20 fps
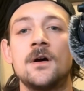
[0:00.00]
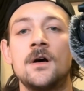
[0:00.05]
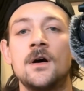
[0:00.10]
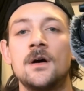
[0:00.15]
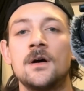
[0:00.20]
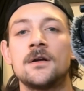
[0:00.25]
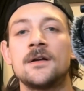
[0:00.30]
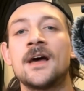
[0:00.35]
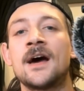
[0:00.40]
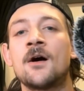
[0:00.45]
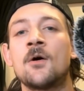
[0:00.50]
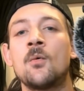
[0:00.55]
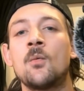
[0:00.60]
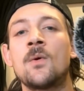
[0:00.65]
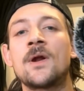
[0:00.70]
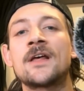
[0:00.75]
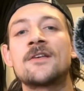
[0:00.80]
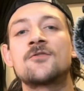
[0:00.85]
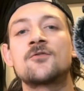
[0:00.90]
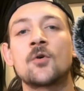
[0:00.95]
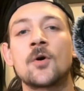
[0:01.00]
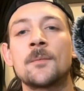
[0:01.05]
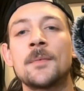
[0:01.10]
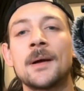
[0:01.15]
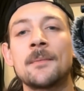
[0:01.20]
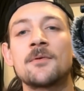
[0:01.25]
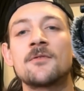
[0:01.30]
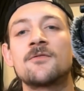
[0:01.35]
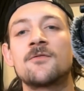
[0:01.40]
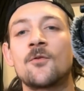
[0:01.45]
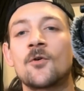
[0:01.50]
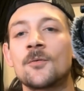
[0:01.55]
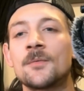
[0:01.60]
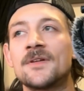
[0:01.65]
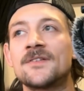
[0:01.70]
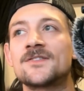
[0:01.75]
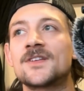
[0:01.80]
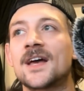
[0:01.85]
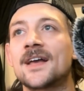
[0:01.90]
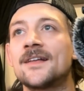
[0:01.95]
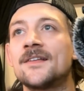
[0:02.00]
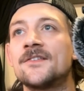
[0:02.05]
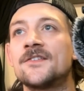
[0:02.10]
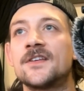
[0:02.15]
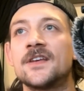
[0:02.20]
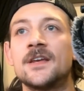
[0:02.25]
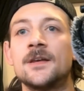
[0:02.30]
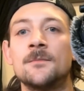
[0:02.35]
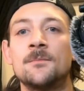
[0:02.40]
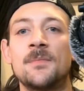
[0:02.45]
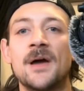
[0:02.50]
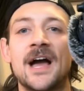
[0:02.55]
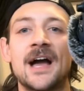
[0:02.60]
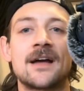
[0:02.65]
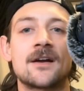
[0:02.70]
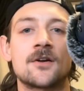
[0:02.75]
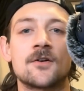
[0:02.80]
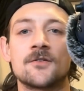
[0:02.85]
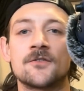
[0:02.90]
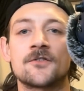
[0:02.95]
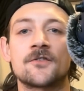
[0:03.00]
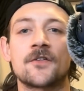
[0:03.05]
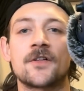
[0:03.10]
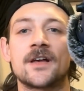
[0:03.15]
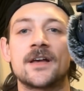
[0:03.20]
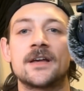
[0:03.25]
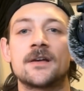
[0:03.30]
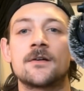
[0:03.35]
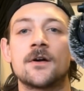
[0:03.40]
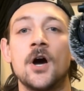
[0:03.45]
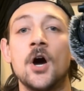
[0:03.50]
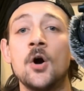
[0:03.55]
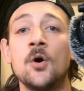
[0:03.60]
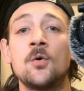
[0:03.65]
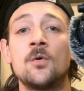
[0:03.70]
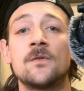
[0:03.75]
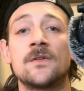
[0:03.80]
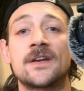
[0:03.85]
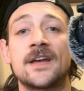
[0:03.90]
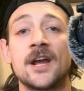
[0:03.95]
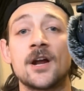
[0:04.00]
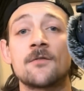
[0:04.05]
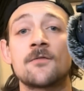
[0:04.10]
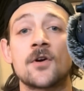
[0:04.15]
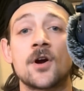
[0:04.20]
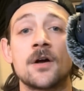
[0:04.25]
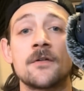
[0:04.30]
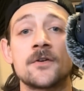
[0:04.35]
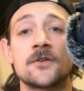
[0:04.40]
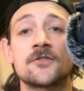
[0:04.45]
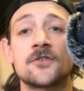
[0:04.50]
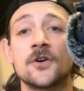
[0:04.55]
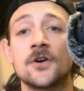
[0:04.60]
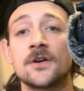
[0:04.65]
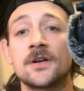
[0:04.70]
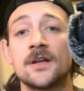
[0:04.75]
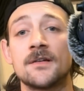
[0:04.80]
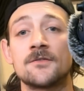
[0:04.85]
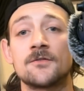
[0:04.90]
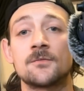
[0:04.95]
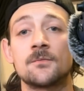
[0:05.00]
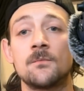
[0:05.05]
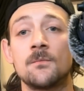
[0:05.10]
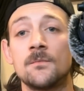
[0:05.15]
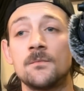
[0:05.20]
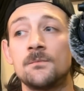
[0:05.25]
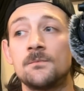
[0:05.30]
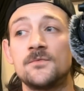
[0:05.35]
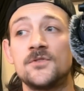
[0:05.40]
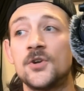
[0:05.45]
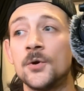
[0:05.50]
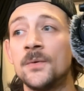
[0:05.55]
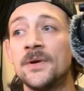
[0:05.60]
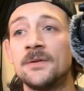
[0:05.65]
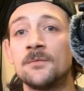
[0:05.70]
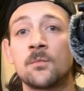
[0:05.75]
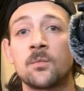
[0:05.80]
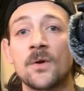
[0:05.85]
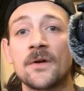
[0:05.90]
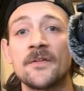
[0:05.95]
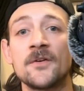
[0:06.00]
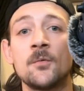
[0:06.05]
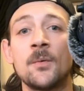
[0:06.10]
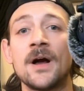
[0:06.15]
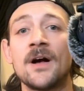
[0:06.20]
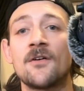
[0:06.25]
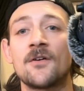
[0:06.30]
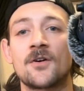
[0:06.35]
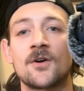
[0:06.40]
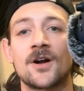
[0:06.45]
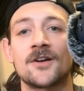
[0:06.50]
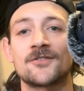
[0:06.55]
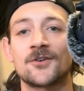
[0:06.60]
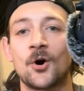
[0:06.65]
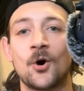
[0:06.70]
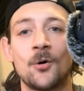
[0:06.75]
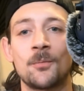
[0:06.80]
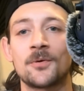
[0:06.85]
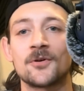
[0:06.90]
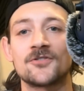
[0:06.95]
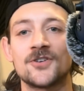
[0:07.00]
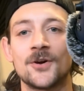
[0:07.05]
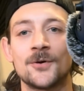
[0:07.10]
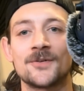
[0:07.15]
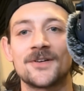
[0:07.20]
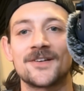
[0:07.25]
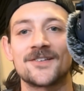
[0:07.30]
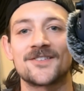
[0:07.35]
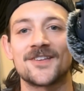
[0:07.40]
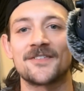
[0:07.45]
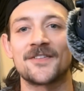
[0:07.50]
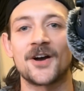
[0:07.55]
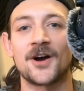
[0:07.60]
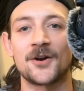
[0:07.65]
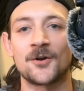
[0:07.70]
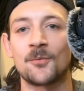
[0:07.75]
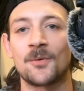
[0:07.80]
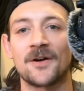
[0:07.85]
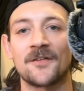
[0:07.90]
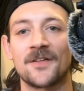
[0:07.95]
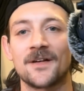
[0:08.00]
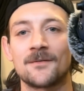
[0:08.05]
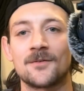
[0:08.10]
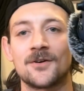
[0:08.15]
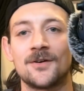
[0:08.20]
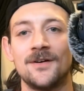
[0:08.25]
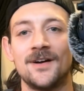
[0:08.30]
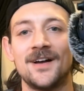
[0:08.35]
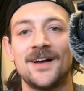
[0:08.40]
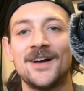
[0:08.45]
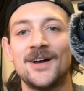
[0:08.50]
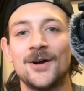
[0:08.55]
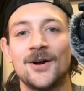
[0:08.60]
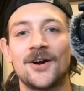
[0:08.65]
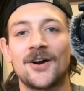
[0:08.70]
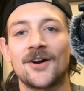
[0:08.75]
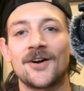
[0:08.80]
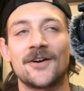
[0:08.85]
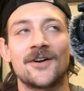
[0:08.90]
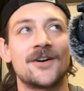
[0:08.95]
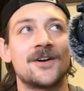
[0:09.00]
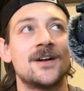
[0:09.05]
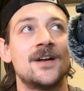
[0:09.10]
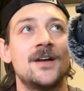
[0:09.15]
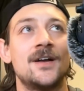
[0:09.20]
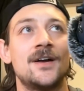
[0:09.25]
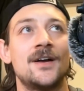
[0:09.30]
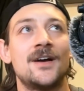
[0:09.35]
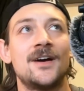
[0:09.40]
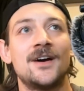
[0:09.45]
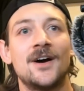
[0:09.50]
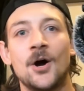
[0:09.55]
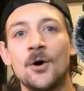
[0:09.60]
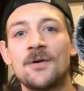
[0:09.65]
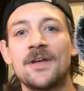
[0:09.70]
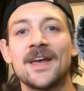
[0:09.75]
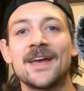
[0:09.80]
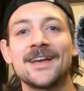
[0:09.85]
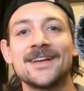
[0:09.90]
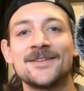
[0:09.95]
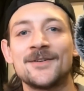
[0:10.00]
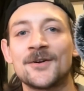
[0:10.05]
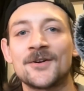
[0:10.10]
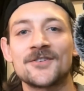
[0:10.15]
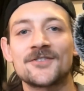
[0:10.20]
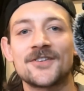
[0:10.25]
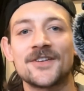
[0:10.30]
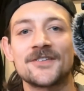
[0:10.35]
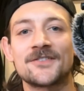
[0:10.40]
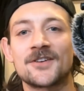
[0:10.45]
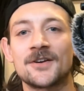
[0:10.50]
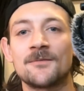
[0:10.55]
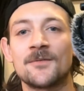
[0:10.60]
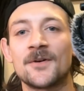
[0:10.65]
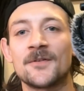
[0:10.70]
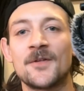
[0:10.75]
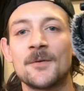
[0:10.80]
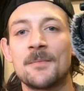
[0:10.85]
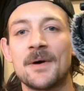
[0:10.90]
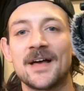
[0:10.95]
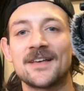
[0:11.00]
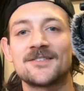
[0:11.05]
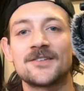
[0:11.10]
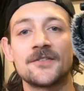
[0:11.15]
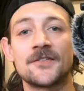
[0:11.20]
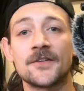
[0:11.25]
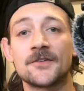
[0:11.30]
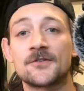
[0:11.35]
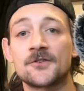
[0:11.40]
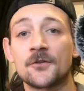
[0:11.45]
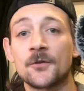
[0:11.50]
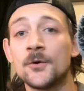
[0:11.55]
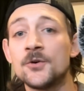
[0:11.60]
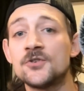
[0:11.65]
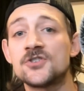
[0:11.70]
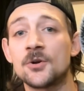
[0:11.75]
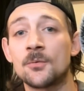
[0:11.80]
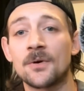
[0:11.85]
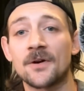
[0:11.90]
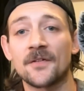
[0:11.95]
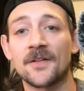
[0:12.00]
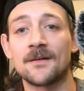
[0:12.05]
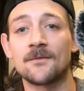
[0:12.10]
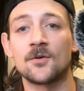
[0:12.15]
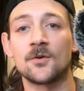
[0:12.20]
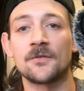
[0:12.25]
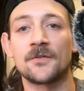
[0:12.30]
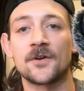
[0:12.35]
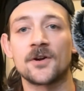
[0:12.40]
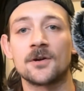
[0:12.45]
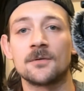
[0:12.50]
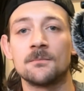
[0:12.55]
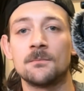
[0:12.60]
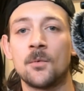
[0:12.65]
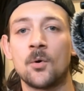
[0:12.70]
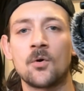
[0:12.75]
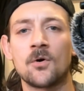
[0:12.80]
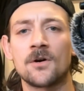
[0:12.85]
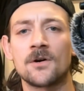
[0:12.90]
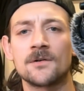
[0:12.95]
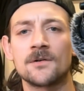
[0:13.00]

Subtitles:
Now, when I sort by performance, I can see patterns like, oh, the care for others hook is doing really well across all personas at the unaware level. Or, okay, nurses convert the best at the solution aware level. They're more